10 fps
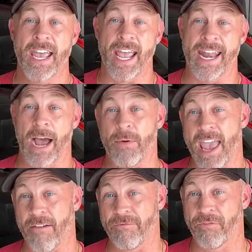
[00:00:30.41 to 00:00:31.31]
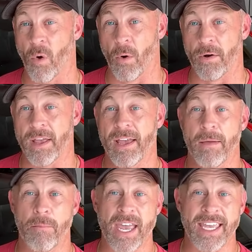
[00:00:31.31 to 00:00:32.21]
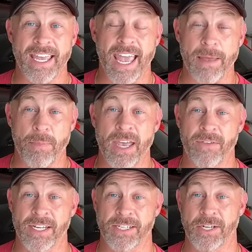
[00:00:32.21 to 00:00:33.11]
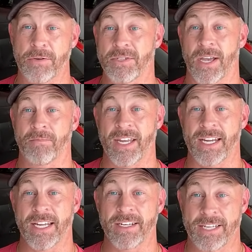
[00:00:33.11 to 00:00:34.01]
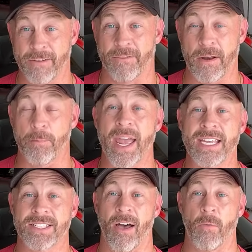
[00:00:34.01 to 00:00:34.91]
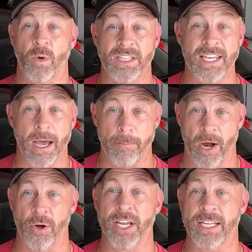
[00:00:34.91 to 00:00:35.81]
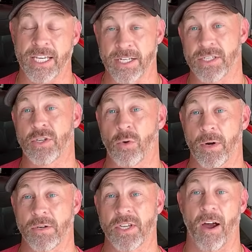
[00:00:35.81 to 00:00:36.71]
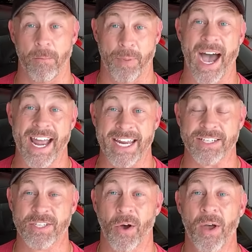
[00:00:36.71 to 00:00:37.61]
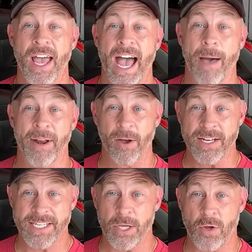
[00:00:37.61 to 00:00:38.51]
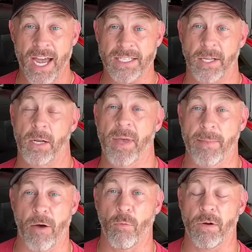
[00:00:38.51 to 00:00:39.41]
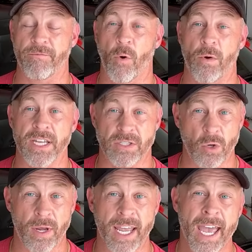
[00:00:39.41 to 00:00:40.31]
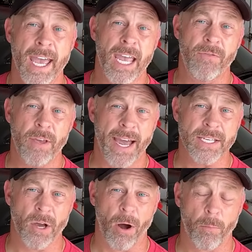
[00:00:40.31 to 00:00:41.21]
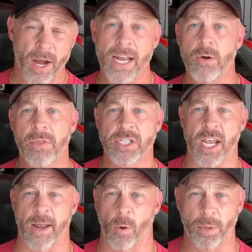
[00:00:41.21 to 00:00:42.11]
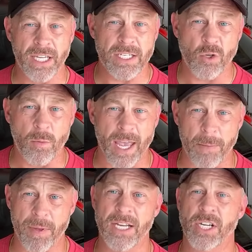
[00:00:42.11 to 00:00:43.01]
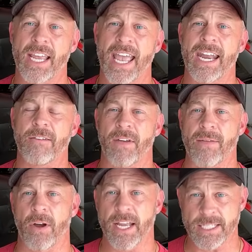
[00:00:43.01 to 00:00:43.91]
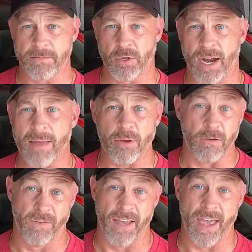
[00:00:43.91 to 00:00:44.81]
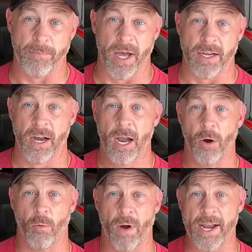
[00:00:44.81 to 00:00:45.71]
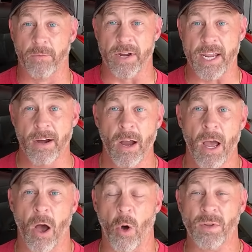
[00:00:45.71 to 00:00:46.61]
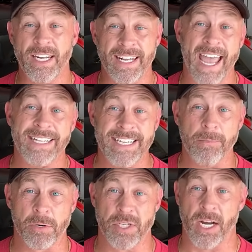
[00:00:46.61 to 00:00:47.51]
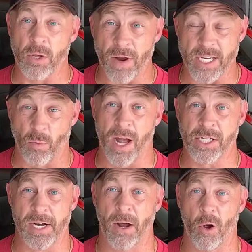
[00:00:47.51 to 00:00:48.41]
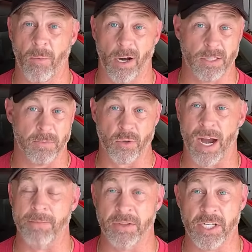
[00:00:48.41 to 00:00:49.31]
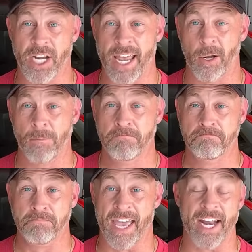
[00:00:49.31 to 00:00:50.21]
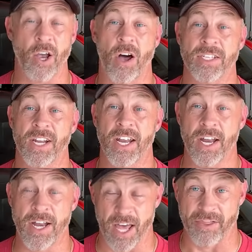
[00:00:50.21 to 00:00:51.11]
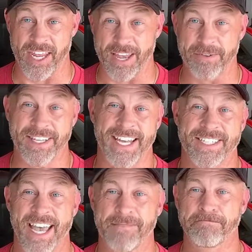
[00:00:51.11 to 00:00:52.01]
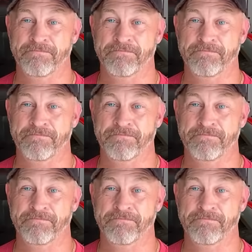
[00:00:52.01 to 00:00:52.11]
And now we have Ford making a pivot to do something different based on what the American consumers are buying. So I'm going to go ahead and tell you guys a little bit about what Ford is doing. If you guys are brand new to the channel, please do me a big, gigantic favor. Hit subscribe. You can find that button right over here. Only 19% of you guys watching at home are subscribed to the channel and it costs nothing. with that said,